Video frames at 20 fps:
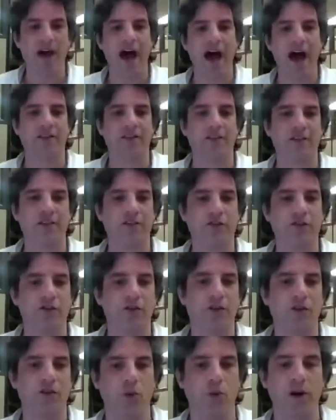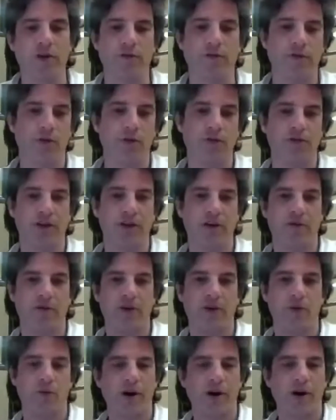access 24/7
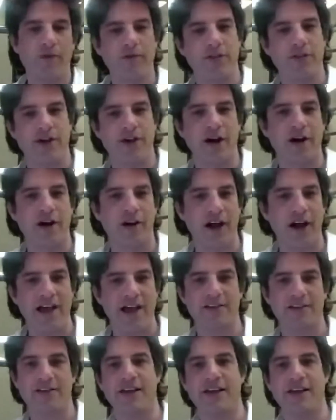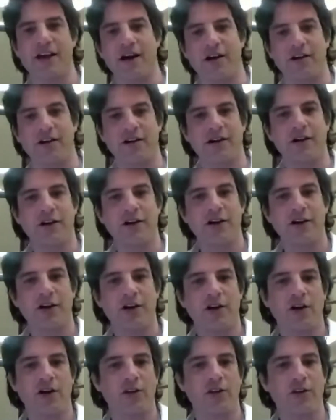wherever they are, as they are,
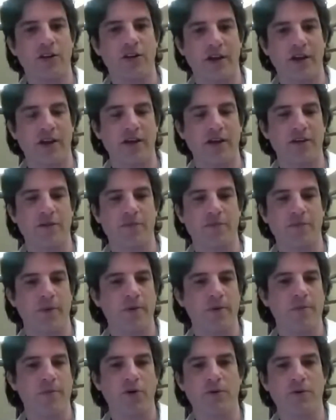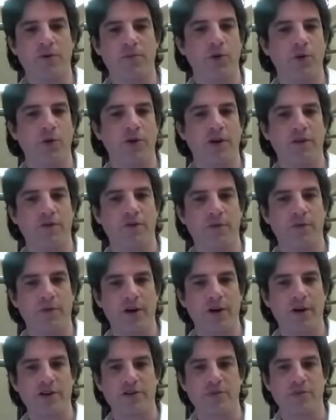to the kids' probably most important
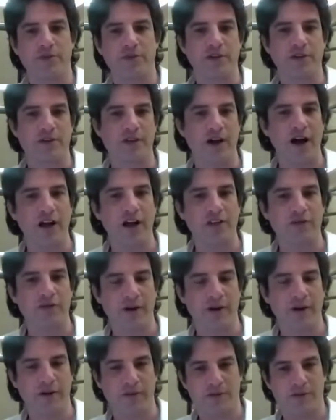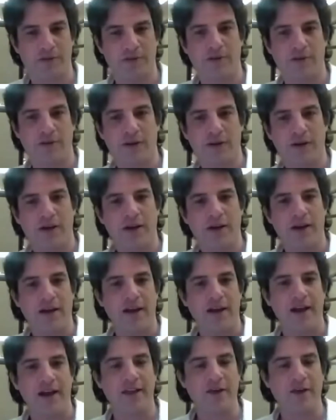information, which is their health record.
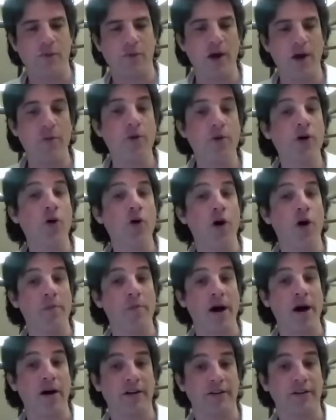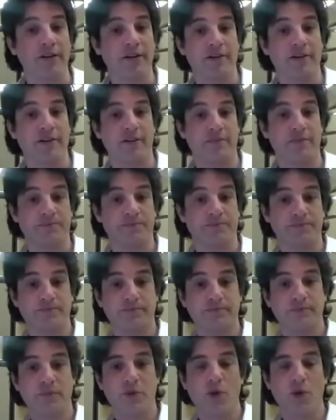And the way we go about it is
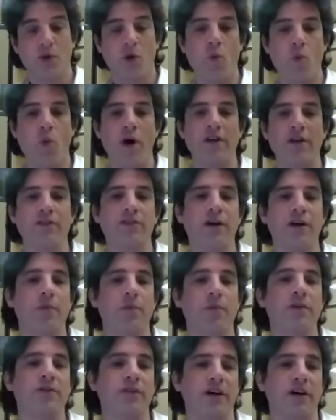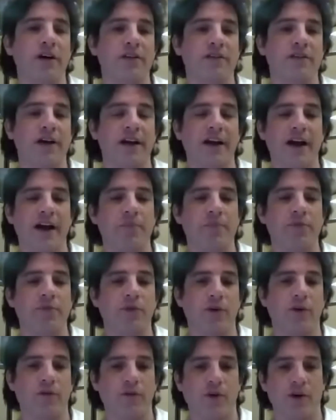once someone starts signing up
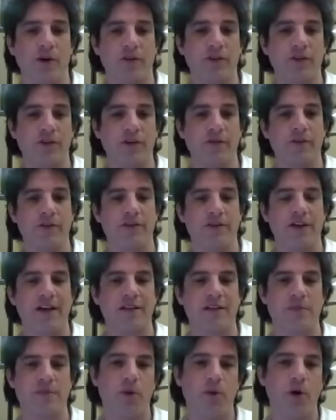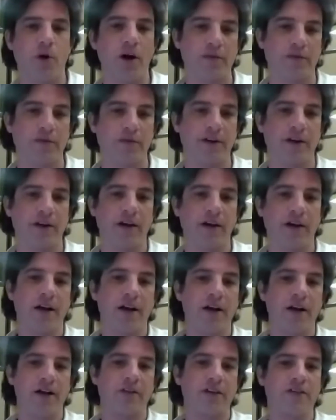for our service, as a part of it,
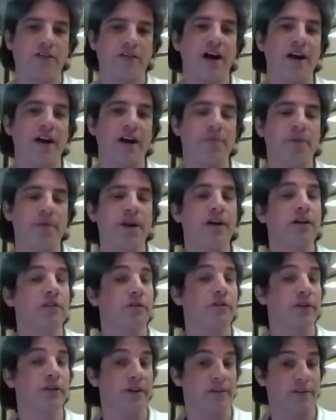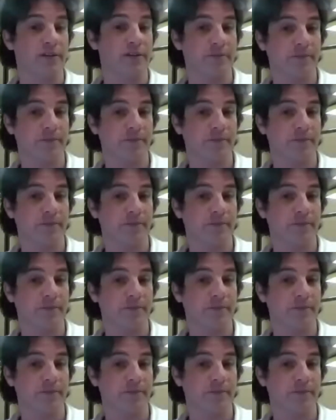they sign a medical release.